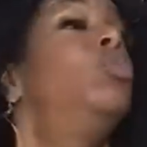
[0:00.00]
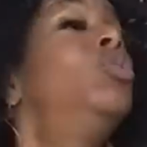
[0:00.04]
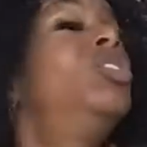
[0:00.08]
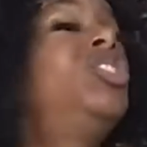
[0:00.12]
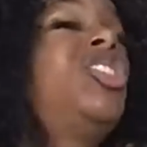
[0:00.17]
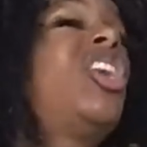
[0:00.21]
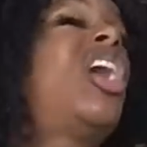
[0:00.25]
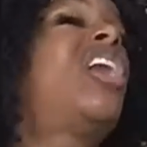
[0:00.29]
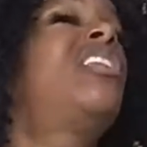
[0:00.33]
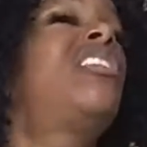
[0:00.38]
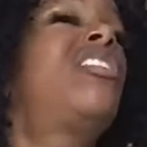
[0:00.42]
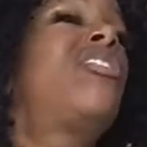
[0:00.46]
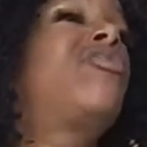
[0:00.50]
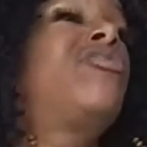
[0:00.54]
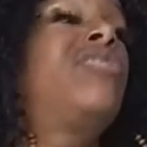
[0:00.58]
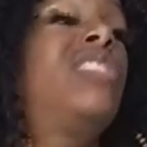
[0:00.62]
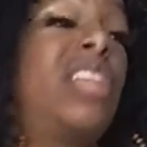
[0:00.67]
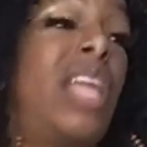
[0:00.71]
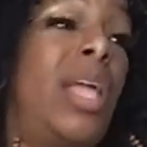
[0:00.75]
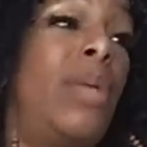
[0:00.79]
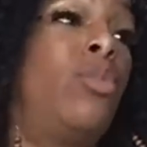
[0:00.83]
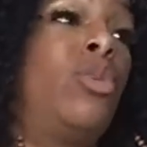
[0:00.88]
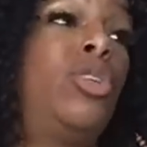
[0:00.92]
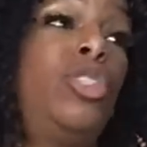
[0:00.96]
what y'all learn
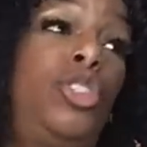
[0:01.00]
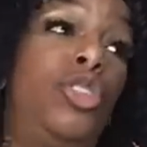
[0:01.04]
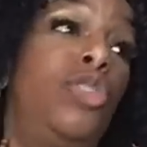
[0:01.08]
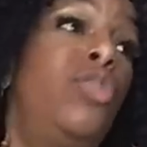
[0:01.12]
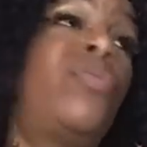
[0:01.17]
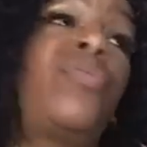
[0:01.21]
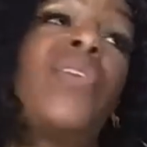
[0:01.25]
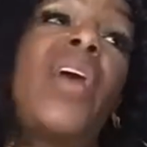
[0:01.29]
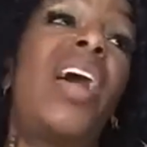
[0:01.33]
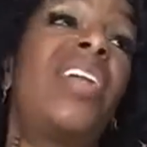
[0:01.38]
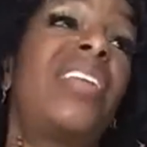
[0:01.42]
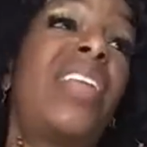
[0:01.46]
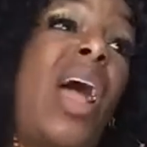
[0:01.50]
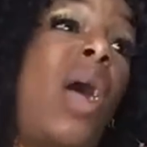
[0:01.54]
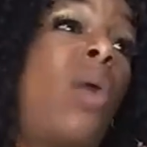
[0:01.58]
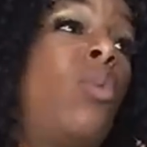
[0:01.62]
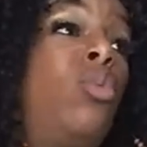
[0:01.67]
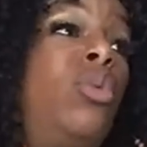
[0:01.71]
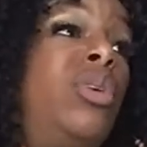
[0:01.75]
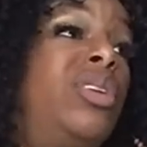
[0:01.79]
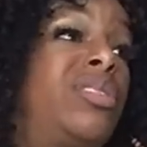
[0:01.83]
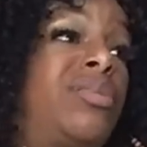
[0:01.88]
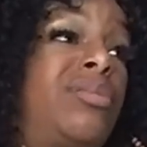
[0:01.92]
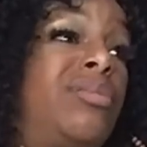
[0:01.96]
today? Would you find
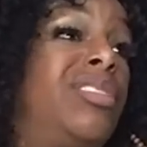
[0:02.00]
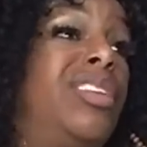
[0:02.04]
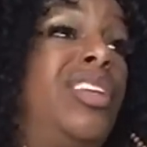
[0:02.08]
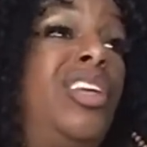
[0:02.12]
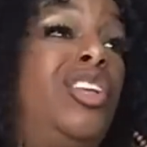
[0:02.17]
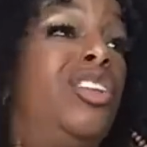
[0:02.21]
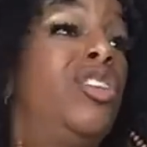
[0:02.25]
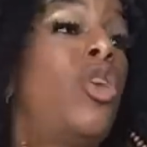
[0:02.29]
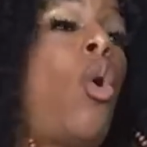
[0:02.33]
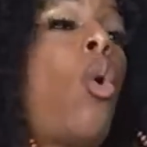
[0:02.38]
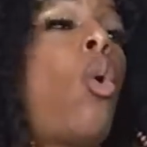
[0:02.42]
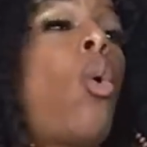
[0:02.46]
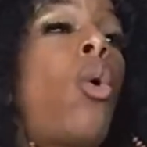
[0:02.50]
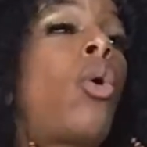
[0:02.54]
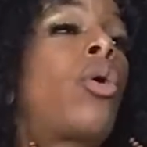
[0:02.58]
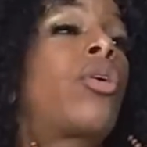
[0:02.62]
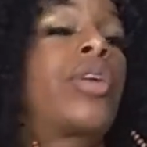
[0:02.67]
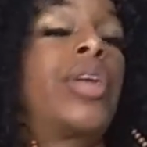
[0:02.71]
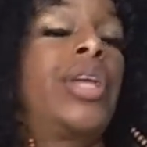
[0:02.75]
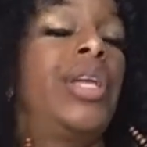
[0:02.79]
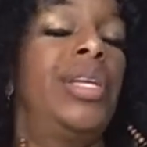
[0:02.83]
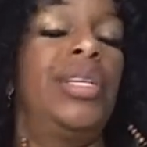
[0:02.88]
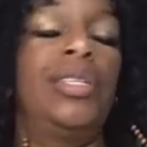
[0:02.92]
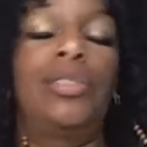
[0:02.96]
out what an
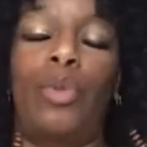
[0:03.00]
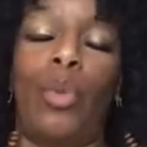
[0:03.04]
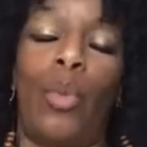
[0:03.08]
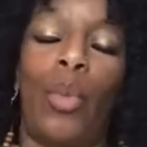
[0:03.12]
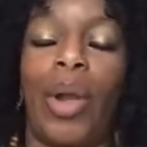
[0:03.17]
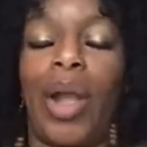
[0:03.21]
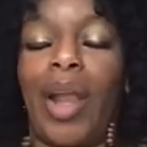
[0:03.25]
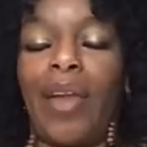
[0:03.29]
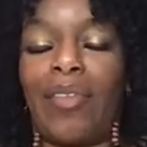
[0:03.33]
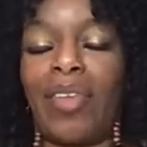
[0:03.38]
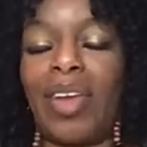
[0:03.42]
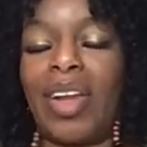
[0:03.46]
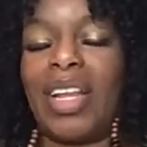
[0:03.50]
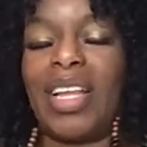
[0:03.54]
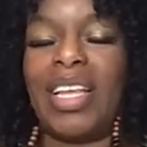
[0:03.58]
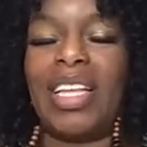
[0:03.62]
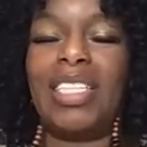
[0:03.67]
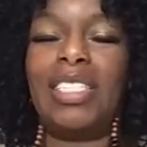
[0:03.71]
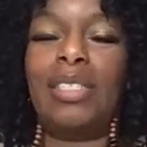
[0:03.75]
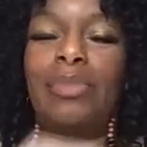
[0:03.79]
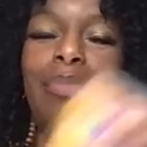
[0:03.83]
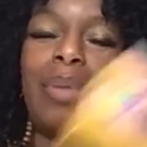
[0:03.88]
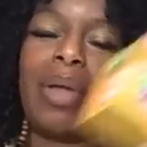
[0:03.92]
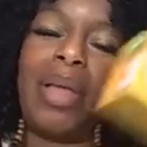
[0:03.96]
or is or whatever it
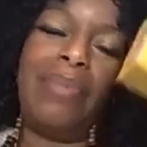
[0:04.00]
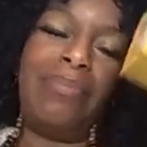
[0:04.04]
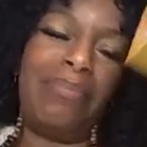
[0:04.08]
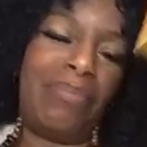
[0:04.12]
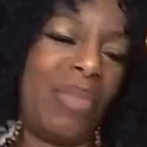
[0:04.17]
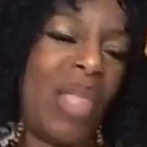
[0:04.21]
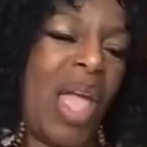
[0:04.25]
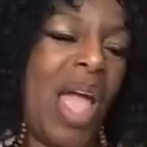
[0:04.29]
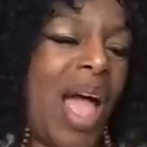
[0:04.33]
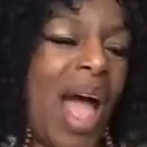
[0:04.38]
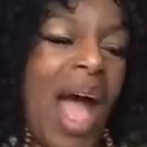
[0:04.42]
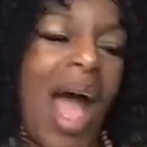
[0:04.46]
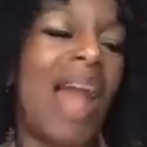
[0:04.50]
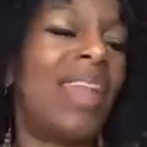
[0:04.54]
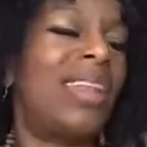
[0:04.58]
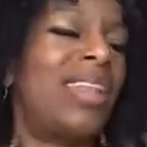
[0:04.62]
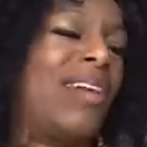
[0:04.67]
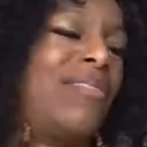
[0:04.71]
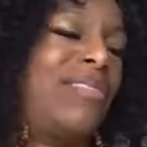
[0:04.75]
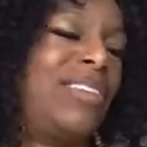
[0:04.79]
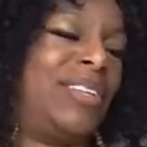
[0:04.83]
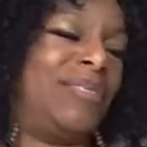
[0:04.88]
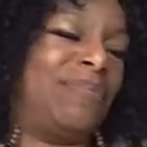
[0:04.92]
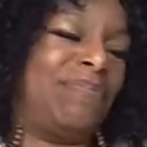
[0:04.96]
is? But I
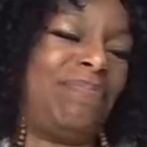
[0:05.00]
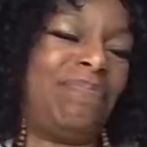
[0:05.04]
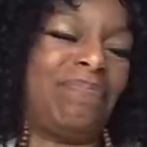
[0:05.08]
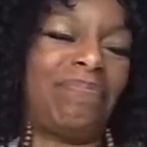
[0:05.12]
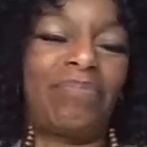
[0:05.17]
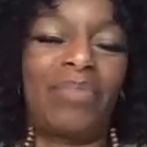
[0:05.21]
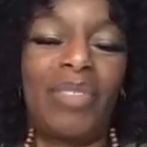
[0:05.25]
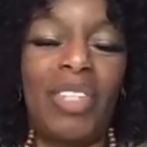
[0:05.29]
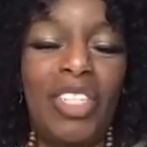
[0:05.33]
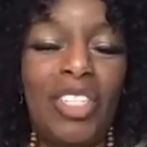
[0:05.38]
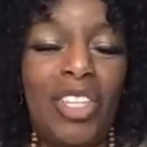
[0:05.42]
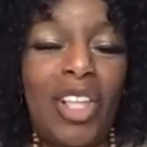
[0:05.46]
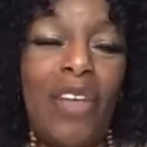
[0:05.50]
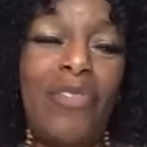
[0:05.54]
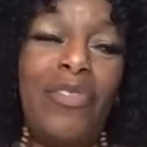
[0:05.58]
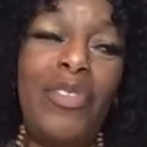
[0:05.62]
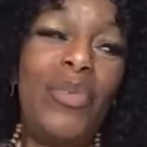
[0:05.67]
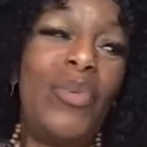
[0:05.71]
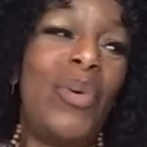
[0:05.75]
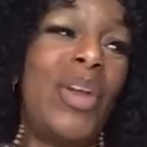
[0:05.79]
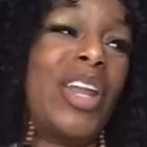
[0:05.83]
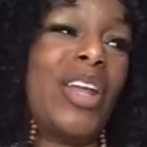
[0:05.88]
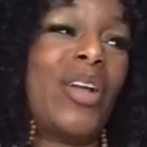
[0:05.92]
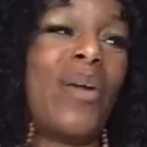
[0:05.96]
love it. So if you
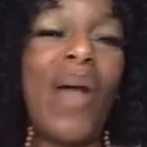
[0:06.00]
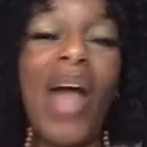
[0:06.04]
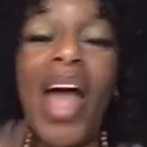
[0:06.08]
want to go